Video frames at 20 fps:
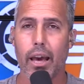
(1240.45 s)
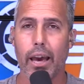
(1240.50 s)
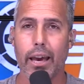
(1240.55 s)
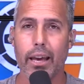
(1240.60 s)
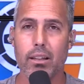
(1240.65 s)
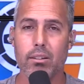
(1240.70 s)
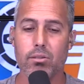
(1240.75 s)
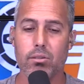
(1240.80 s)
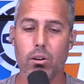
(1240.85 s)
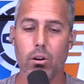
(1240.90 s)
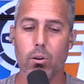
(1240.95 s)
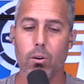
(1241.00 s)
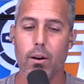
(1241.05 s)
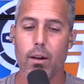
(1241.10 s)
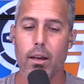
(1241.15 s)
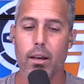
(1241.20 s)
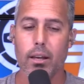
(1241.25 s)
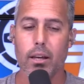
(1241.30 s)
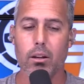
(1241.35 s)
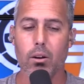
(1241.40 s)
And so,
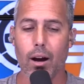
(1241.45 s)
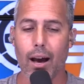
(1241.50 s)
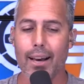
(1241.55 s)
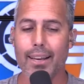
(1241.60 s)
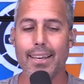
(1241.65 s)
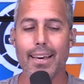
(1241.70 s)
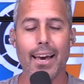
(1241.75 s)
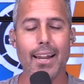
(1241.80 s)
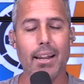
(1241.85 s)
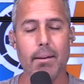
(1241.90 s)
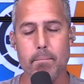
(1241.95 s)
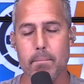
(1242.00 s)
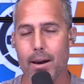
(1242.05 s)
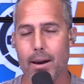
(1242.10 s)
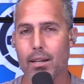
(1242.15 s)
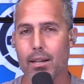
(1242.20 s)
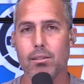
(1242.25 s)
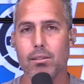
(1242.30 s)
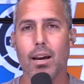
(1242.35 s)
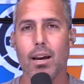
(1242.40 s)
I get it.
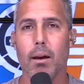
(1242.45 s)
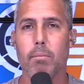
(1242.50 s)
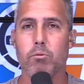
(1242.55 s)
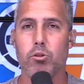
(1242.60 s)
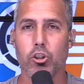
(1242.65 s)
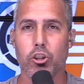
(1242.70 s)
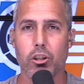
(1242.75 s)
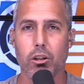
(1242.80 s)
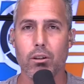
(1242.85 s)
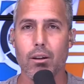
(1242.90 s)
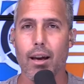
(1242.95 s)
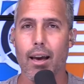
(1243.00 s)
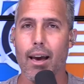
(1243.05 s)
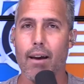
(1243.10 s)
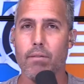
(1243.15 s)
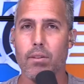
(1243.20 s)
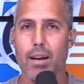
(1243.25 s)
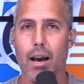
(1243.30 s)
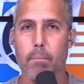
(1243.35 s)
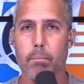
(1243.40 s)
Many times you're going to
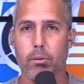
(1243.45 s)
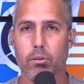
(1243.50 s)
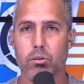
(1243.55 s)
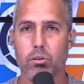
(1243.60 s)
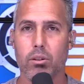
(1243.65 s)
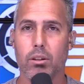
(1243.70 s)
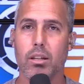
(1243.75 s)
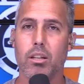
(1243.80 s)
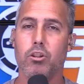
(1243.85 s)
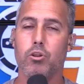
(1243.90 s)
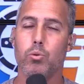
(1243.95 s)
have the opportunity.